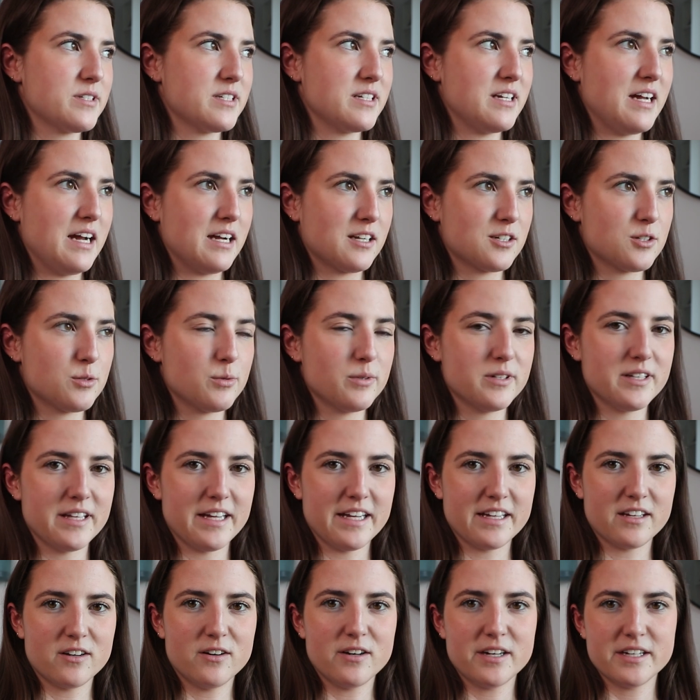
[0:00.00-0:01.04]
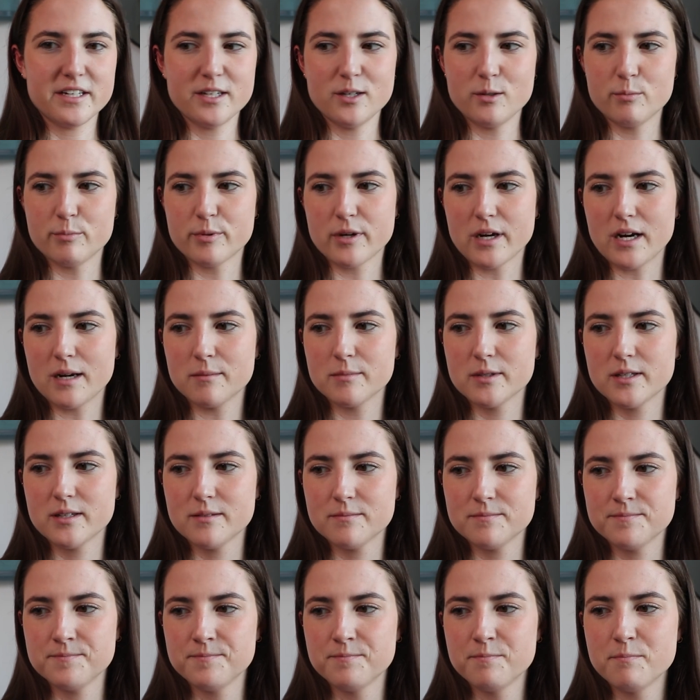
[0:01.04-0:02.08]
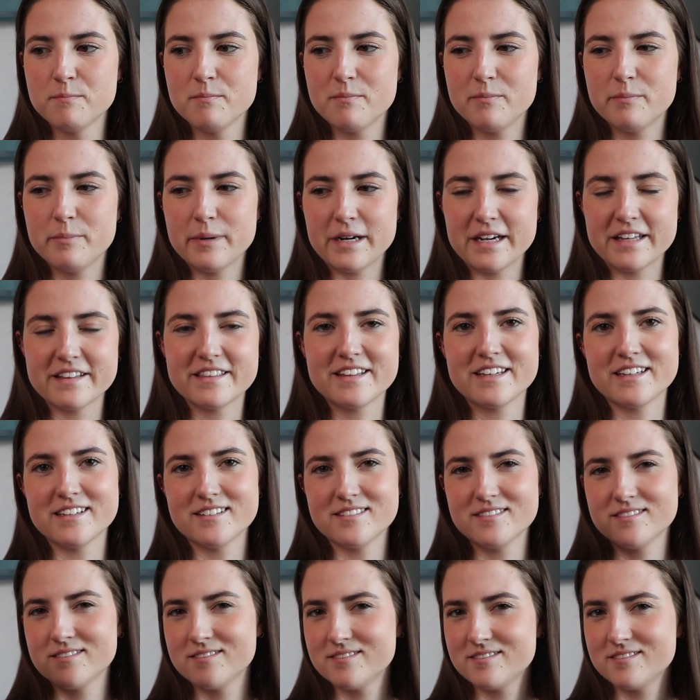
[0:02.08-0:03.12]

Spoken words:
an actual like audio problem, but